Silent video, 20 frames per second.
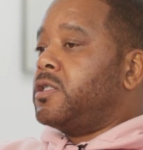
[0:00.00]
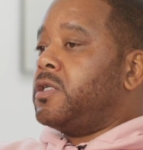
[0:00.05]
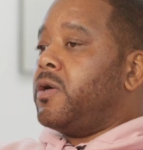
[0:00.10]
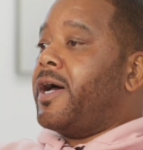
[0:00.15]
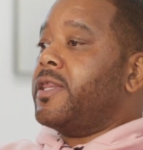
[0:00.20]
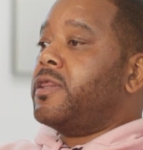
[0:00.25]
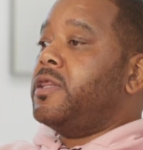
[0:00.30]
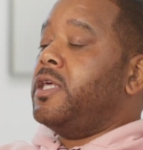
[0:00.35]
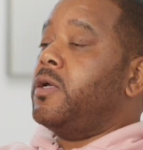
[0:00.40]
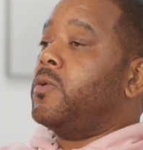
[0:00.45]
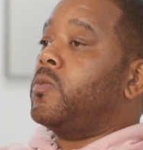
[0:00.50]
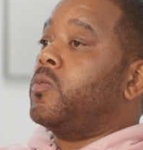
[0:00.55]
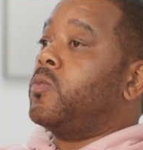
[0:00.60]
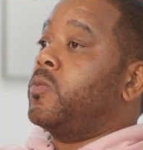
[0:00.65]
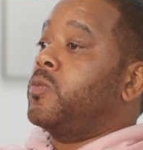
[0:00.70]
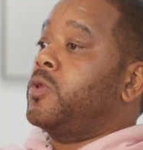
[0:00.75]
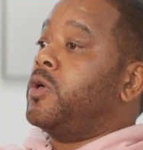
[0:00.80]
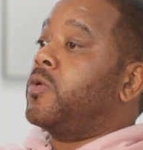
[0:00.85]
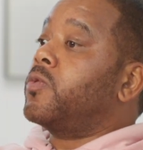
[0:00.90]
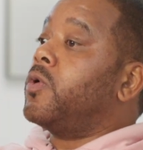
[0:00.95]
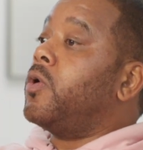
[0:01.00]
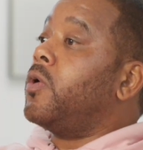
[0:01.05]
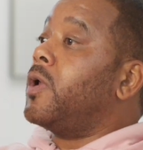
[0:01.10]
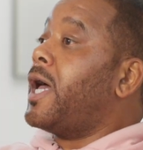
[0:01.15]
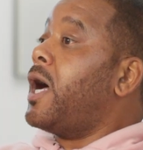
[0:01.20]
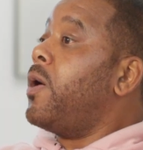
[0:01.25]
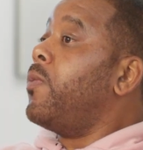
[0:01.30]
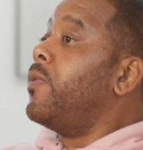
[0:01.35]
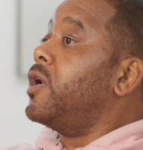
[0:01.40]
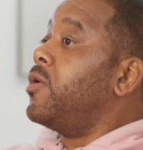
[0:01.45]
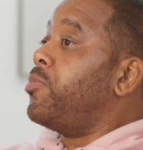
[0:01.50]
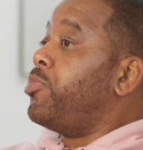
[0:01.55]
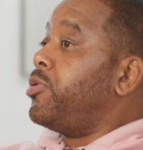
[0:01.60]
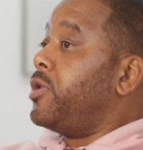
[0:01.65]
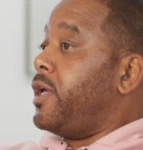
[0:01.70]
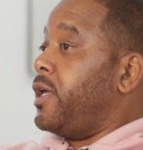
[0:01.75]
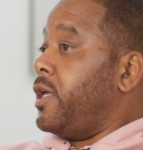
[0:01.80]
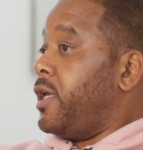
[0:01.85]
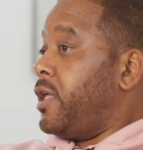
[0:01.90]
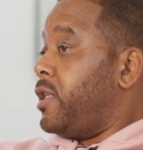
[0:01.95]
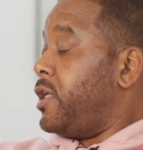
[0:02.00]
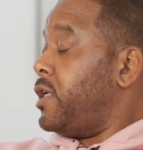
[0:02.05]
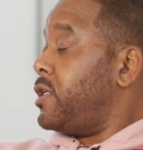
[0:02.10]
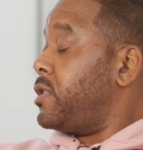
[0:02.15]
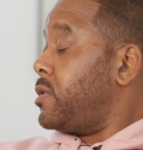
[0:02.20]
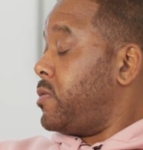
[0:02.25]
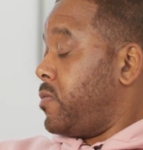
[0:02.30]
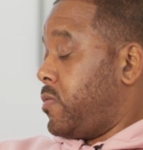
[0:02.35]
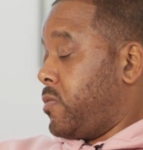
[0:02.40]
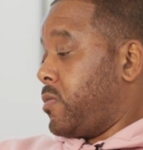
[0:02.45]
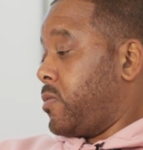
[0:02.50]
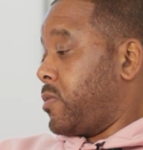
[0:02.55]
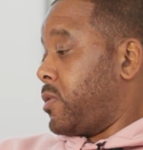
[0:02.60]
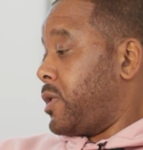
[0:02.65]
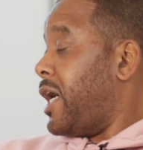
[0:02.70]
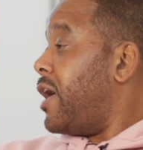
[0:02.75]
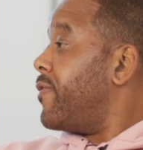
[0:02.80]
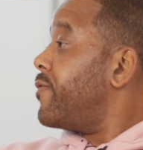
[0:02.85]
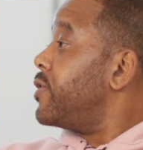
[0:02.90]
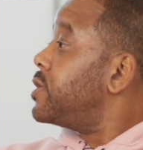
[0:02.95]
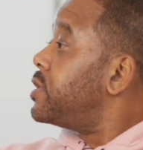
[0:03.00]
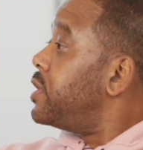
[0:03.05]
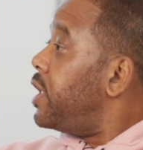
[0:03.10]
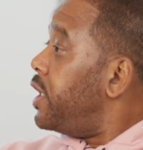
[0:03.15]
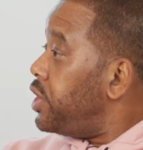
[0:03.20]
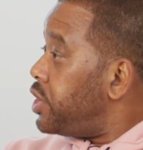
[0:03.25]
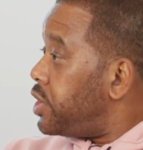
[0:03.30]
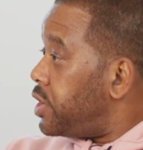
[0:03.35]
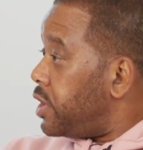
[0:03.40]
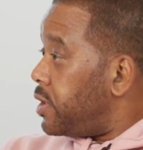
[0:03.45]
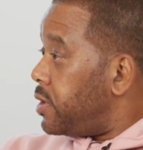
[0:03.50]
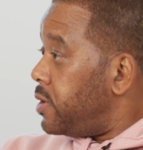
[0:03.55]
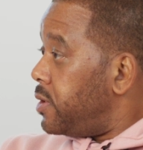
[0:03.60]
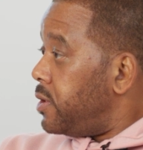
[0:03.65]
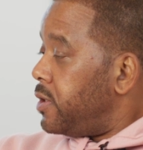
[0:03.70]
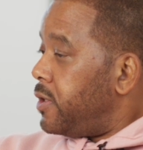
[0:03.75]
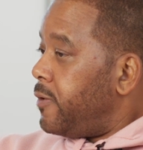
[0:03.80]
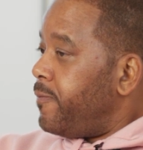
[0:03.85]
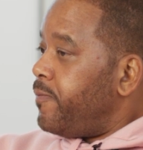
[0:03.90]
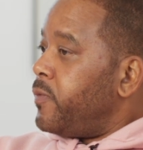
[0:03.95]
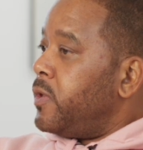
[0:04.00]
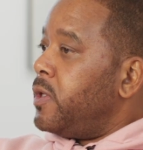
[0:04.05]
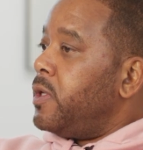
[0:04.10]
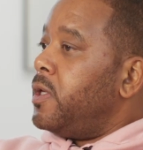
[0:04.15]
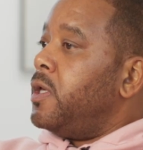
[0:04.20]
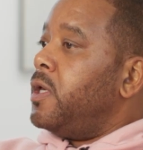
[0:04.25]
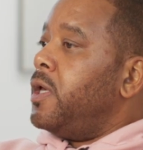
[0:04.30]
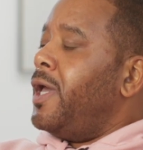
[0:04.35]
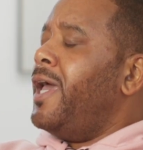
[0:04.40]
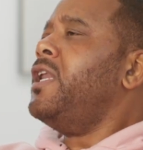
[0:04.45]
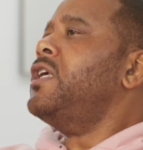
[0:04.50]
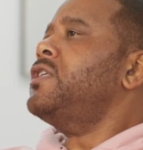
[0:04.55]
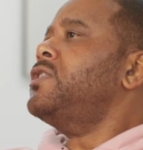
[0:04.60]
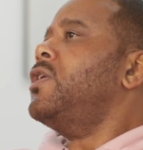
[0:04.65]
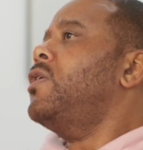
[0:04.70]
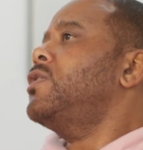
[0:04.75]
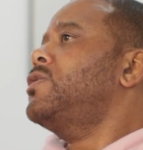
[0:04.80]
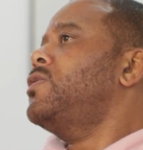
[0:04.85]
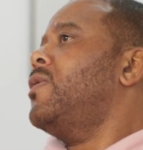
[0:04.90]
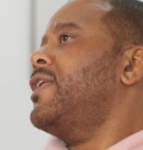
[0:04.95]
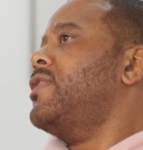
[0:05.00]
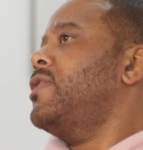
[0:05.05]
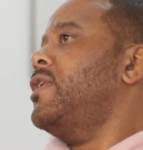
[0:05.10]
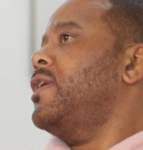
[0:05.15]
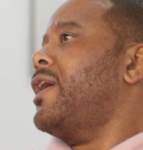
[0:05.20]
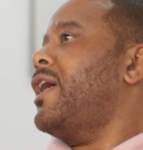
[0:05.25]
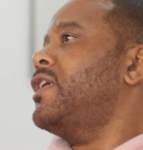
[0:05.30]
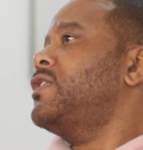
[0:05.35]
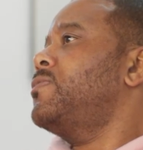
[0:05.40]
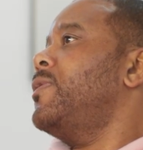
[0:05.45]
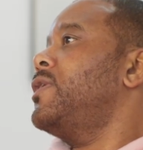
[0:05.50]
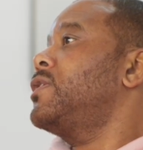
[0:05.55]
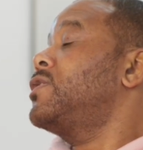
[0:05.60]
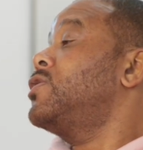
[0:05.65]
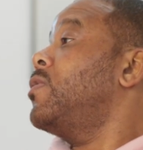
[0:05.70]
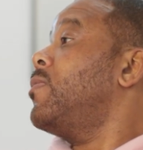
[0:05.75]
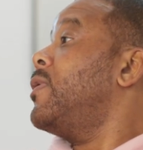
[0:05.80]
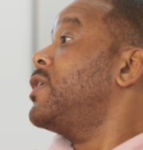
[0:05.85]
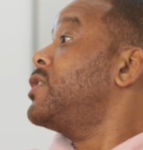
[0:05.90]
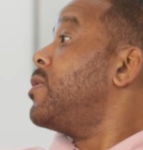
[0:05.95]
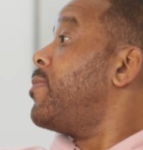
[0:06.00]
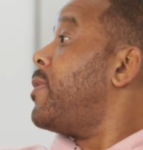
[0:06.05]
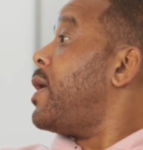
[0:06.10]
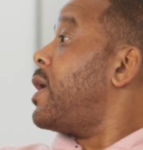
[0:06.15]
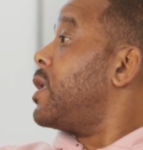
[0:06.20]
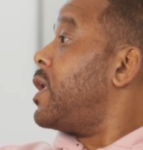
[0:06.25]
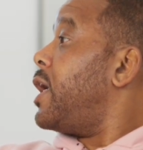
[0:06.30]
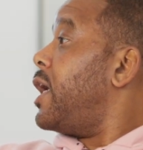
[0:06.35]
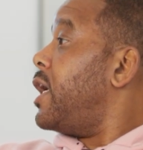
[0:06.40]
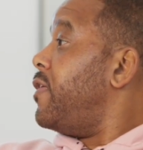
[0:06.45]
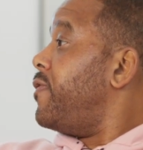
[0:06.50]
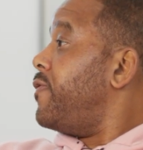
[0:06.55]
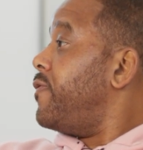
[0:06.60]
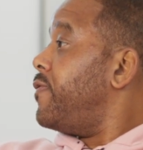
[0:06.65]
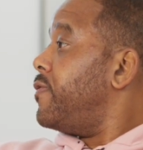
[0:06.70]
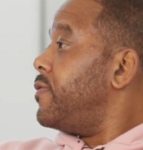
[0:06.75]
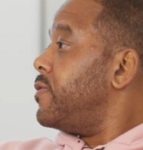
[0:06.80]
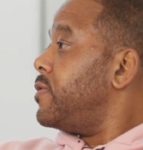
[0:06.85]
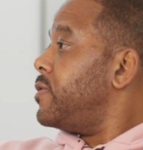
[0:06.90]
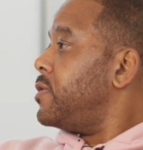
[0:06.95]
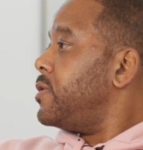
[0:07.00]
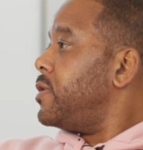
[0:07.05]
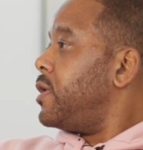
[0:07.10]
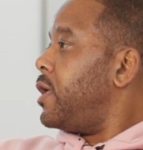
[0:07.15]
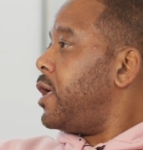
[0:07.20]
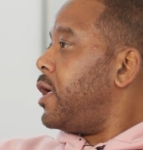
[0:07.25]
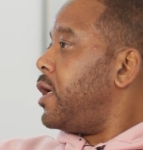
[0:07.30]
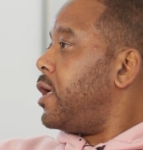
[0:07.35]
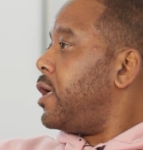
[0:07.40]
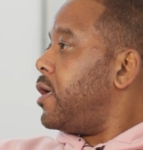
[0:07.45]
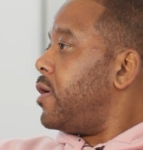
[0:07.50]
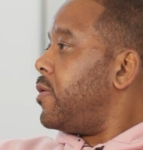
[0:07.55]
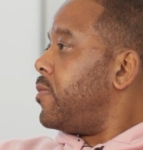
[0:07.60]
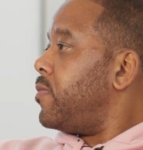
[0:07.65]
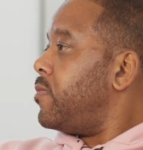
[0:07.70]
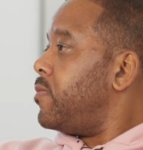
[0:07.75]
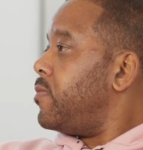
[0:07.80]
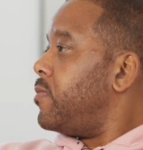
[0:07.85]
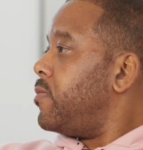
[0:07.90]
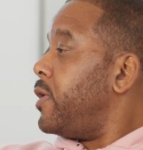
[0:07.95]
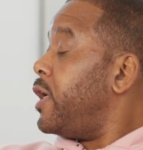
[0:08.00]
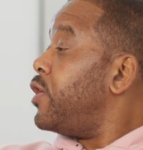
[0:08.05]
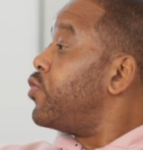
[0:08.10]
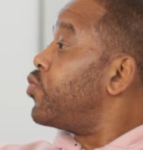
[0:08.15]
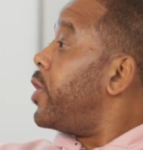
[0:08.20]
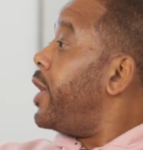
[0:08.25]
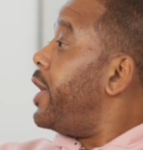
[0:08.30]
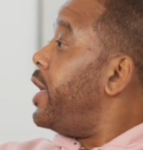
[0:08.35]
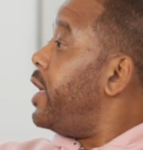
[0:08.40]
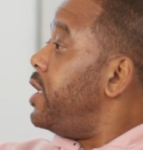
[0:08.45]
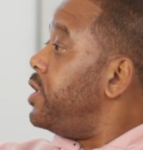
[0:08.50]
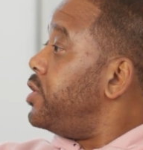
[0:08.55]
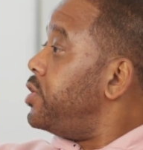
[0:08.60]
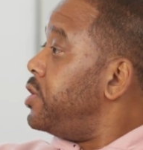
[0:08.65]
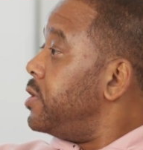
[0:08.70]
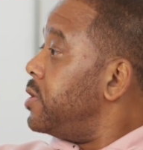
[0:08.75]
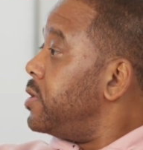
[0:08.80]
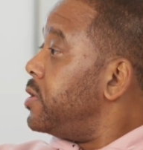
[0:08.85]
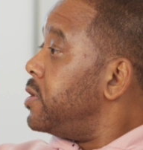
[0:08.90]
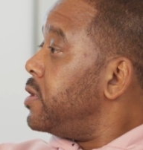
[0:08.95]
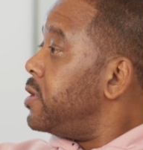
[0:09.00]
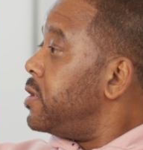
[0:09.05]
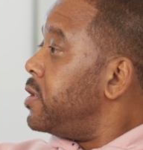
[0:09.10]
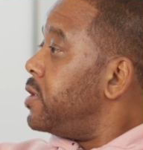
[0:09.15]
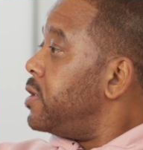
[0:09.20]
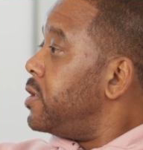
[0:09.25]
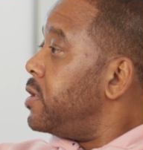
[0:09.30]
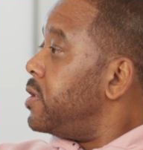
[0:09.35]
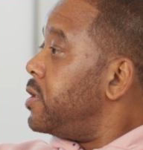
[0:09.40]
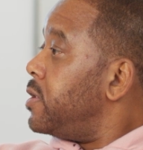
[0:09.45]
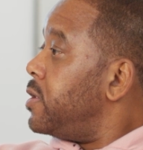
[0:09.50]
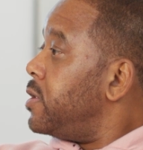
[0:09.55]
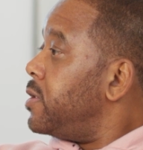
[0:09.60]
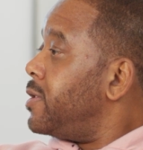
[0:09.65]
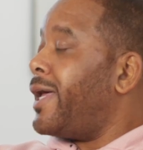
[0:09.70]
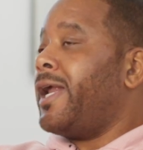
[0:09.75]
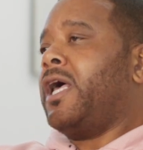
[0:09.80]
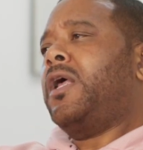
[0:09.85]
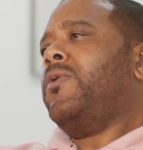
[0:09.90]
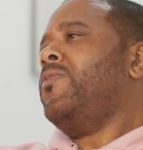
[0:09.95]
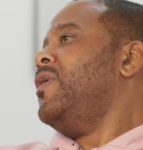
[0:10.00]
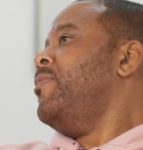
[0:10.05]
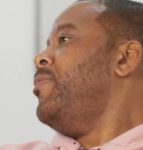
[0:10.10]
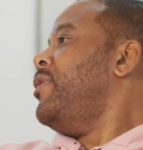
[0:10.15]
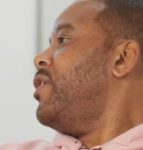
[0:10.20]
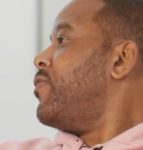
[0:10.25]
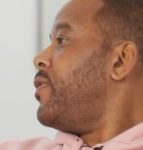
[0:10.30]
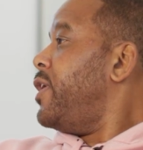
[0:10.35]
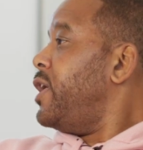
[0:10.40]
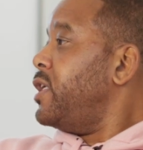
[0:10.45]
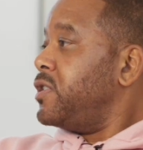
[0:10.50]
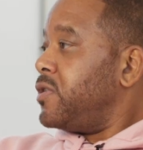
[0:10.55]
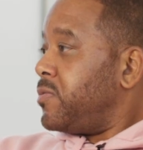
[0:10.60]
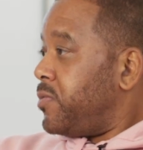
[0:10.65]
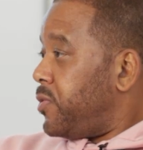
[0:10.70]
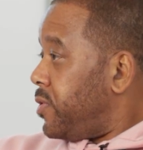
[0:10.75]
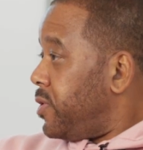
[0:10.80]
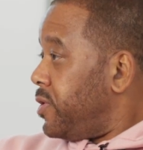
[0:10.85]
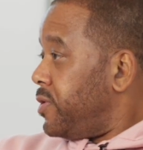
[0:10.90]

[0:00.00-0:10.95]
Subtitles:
So I think the role I want to play in this conversation, and it's also, I think I spent so much of my life enraged that I don't want to be enraged no more.